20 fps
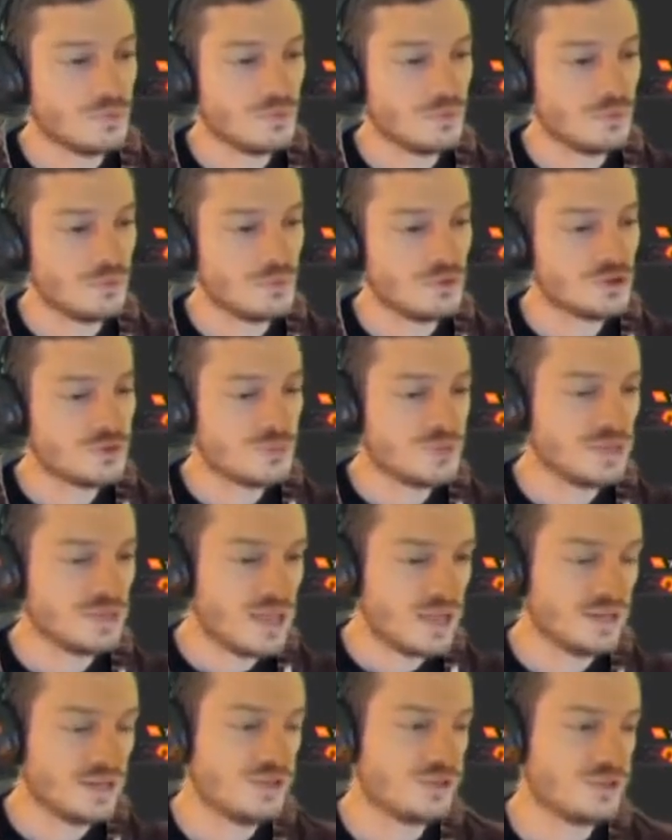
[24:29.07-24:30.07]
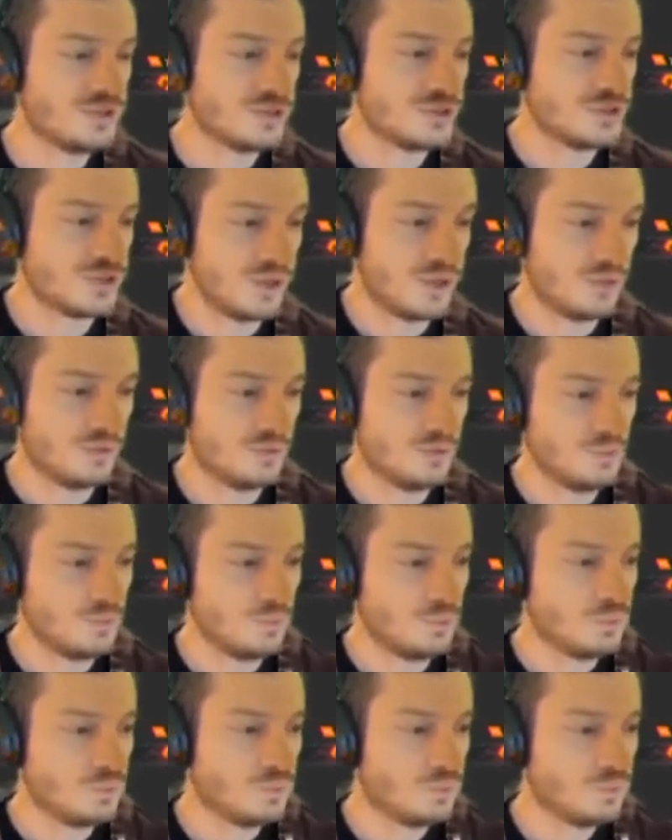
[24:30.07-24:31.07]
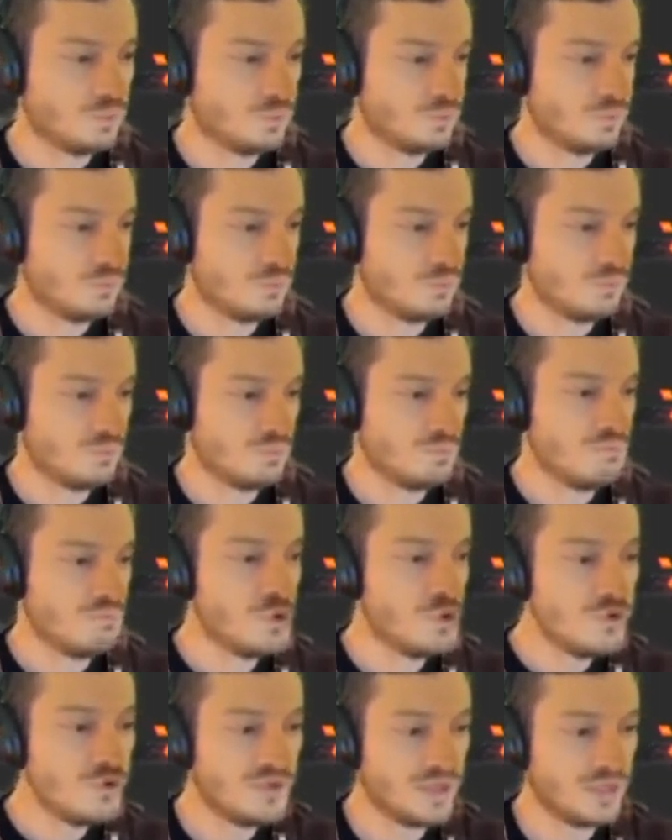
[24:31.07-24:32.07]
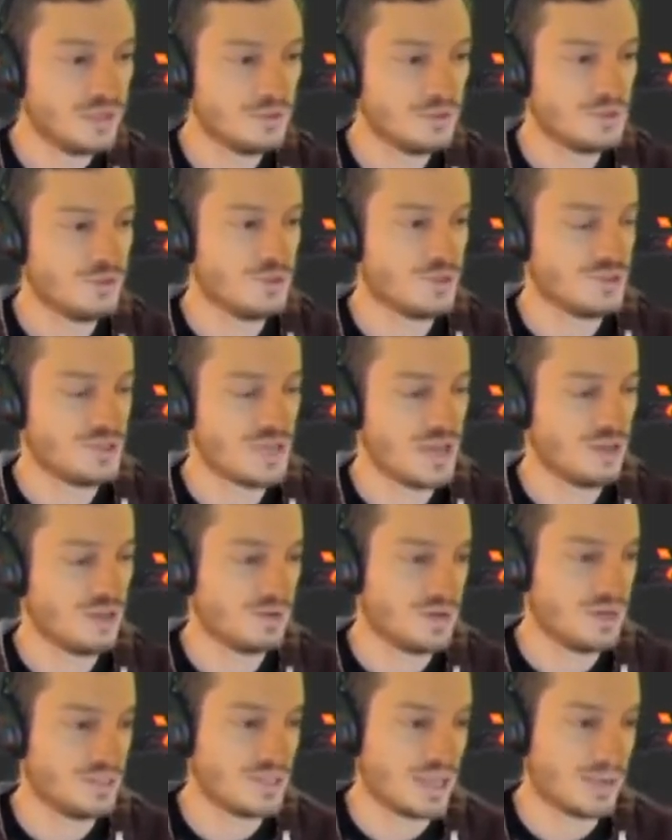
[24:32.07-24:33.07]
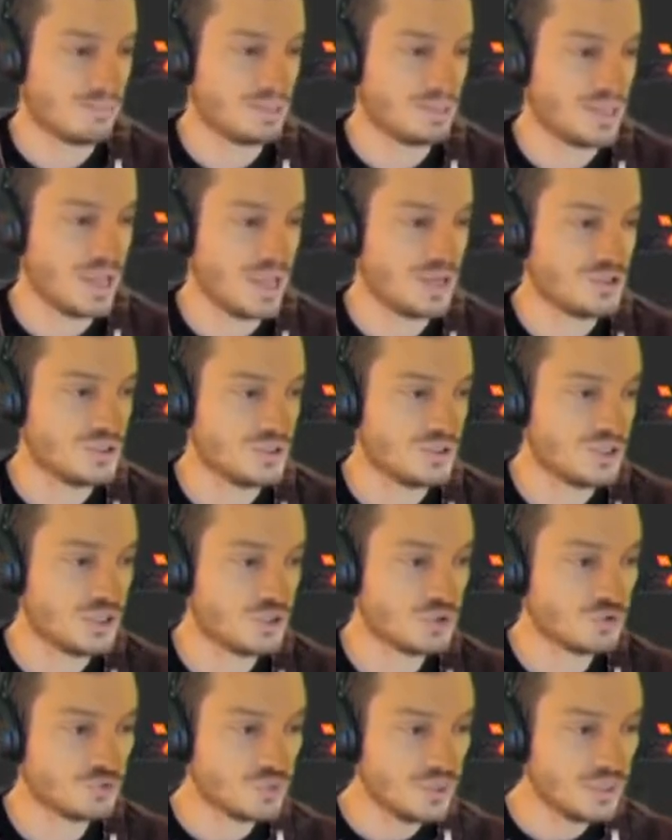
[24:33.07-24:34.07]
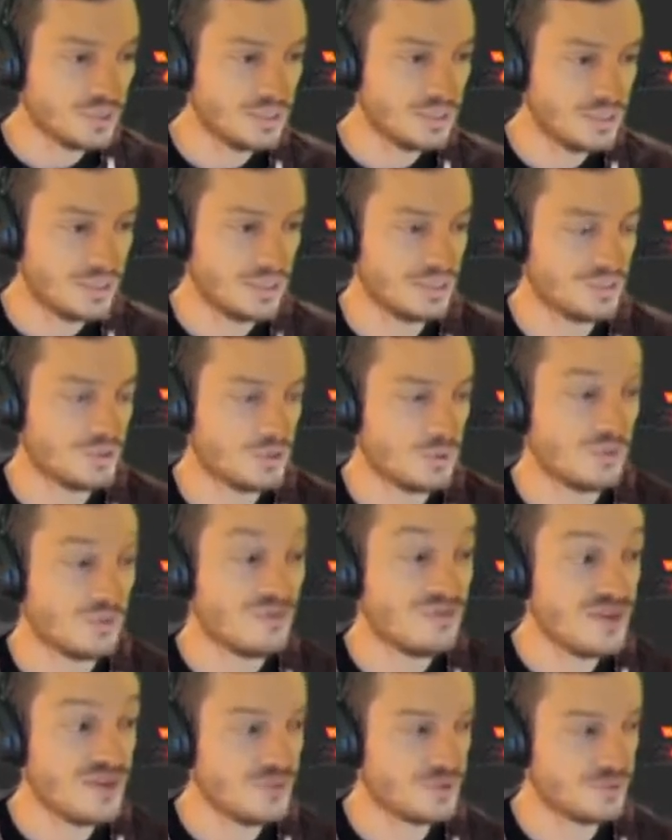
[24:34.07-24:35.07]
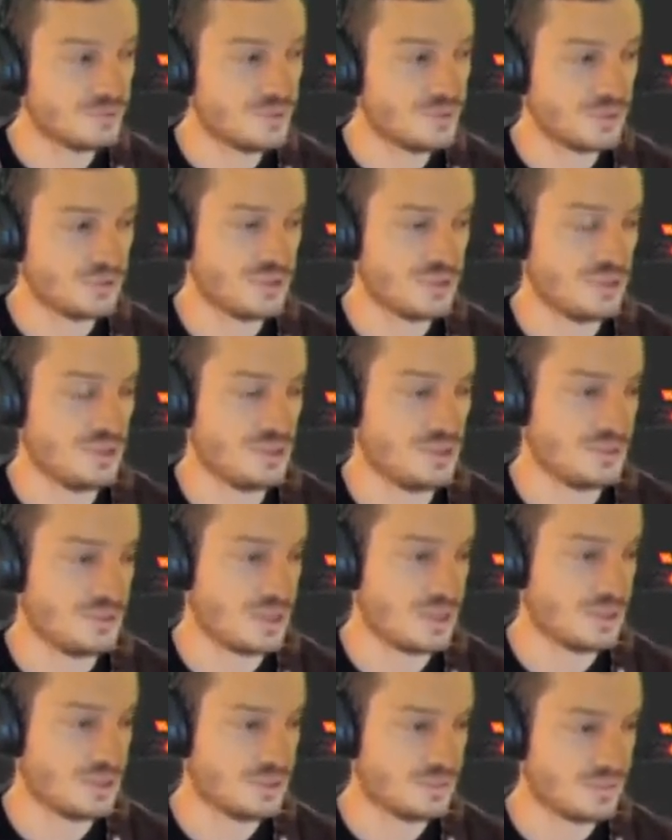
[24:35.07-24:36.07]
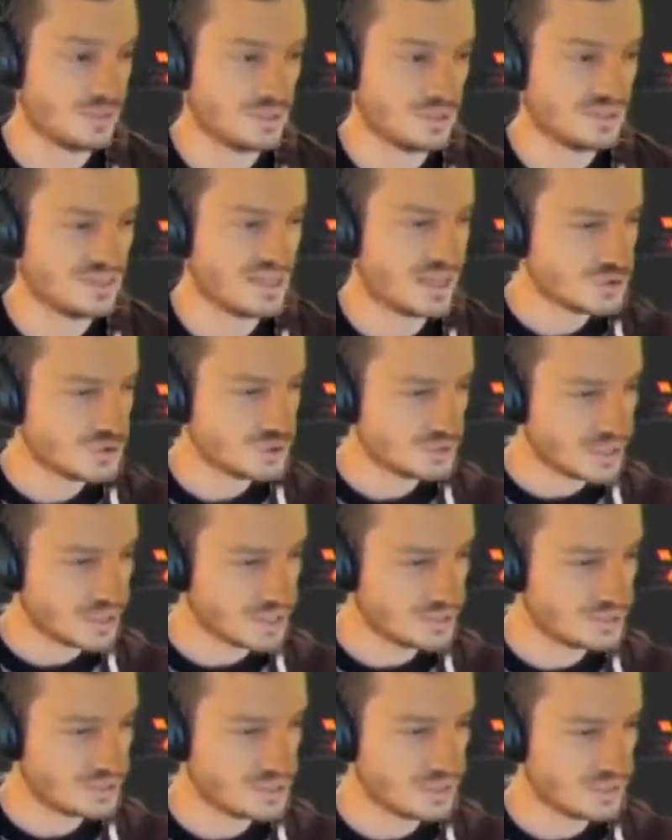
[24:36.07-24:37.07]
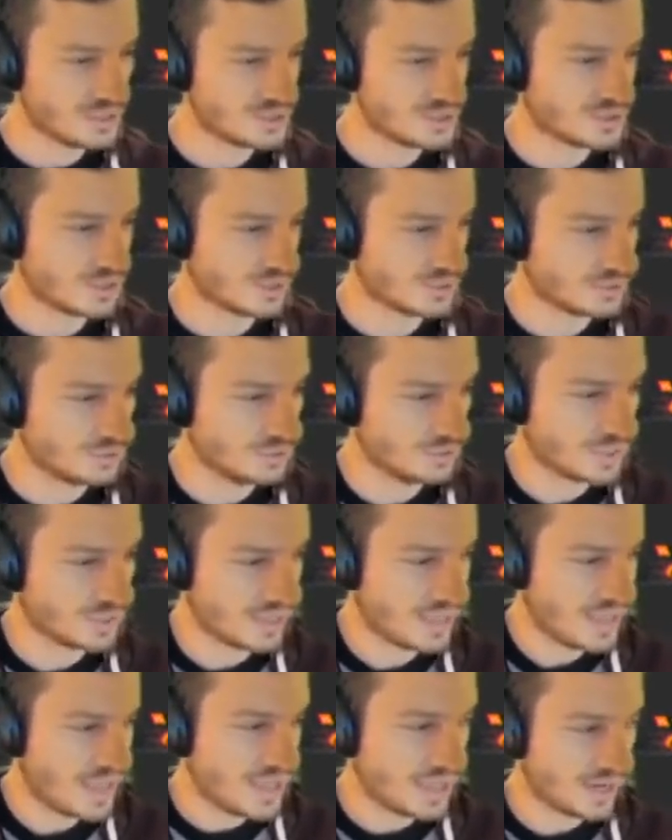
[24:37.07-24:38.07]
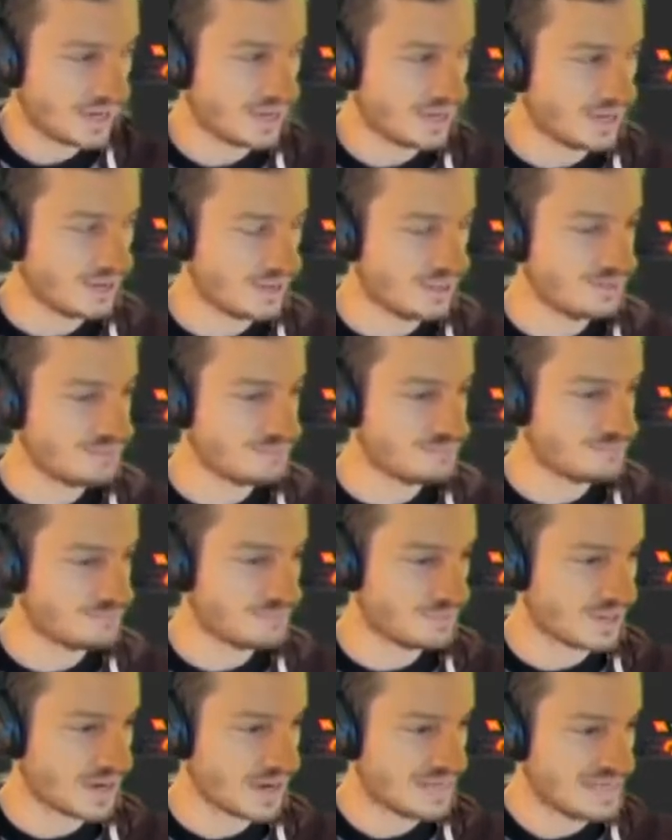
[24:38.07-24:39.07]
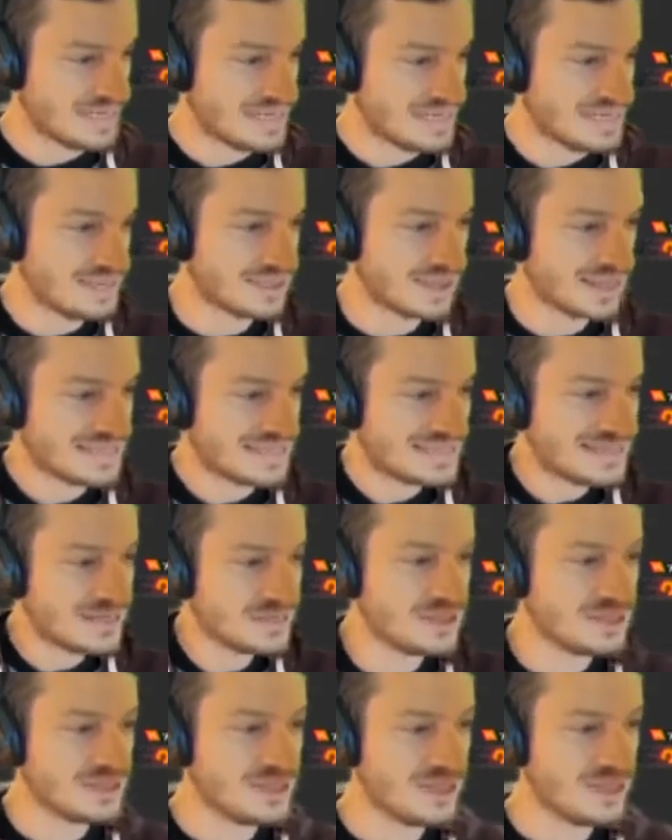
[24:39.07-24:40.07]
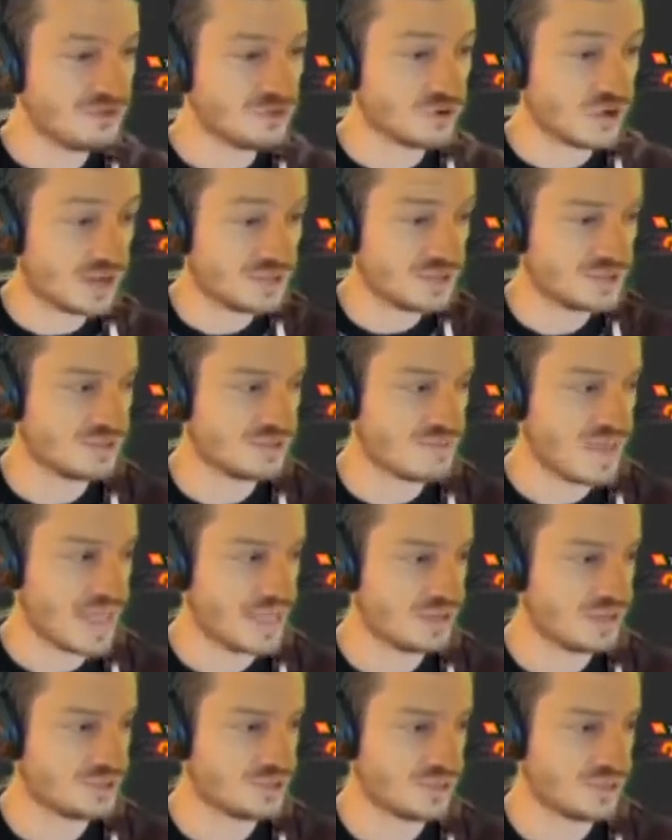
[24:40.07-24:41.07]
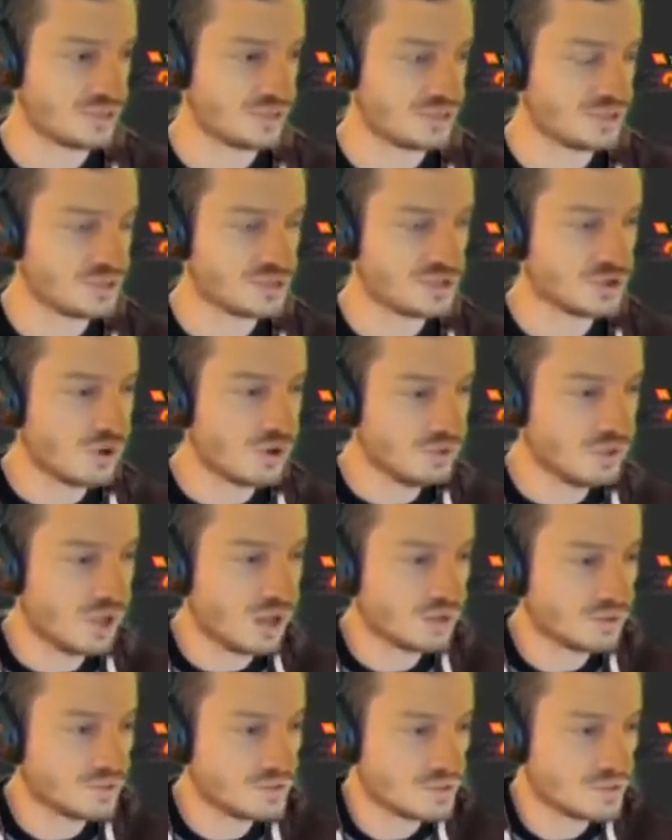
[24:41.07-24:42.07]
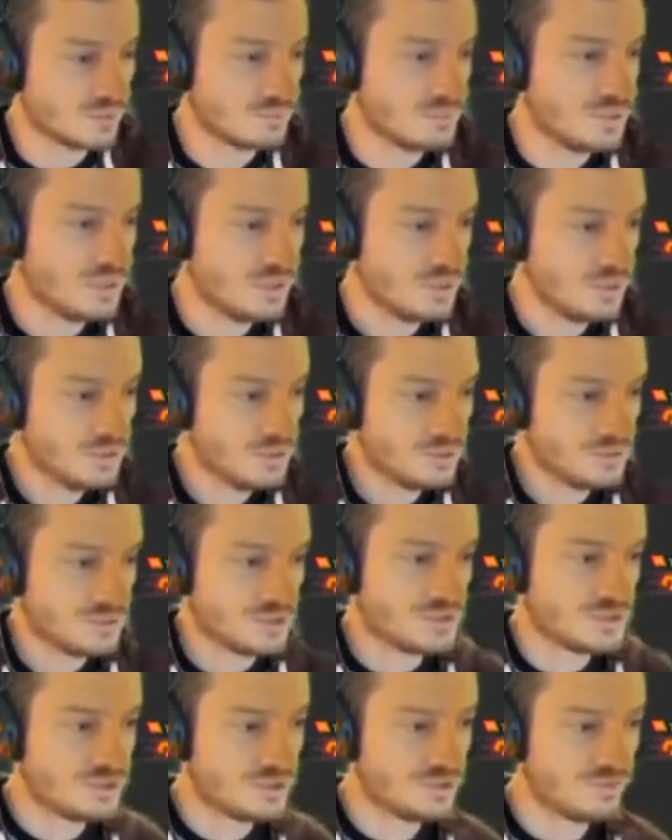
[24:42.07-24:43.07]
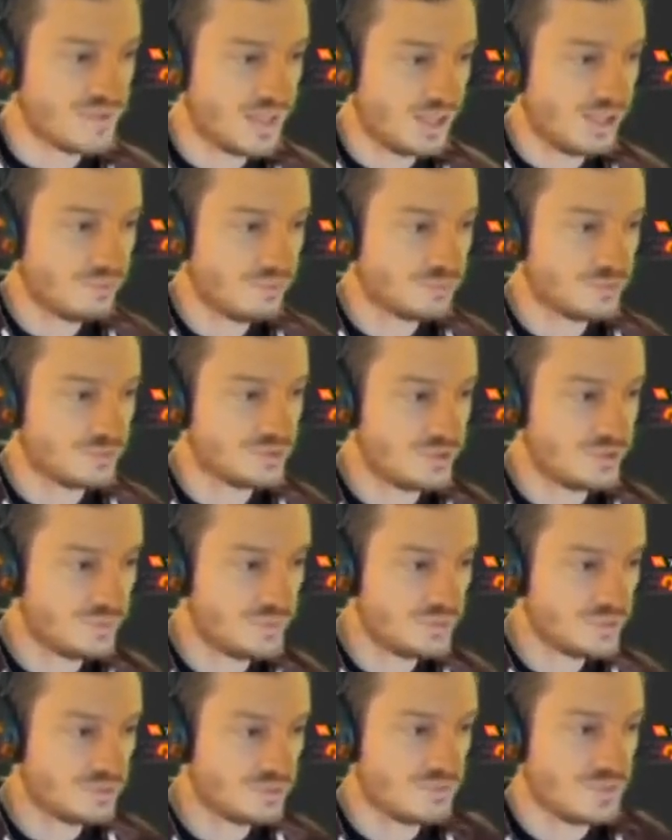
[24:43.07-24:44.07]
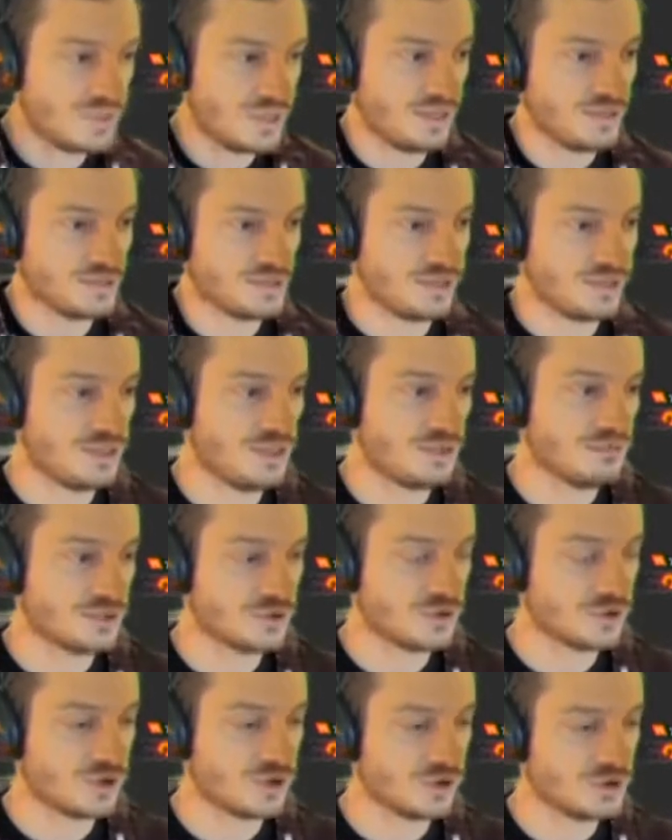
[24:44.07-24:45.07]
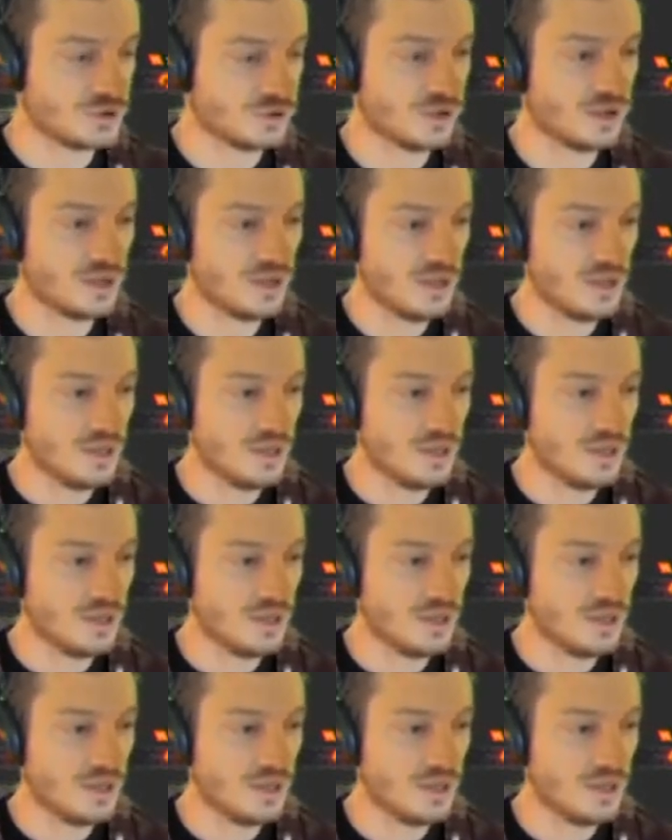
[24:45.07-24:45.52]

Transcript: There's been a lot of interest on moving to containerized applications, and it's really getting to a fever pitch these days, right? Central IT is starting to look at, hey, I see the need for us to manage this. This is no longer some just developers doing some things on the infrastructure.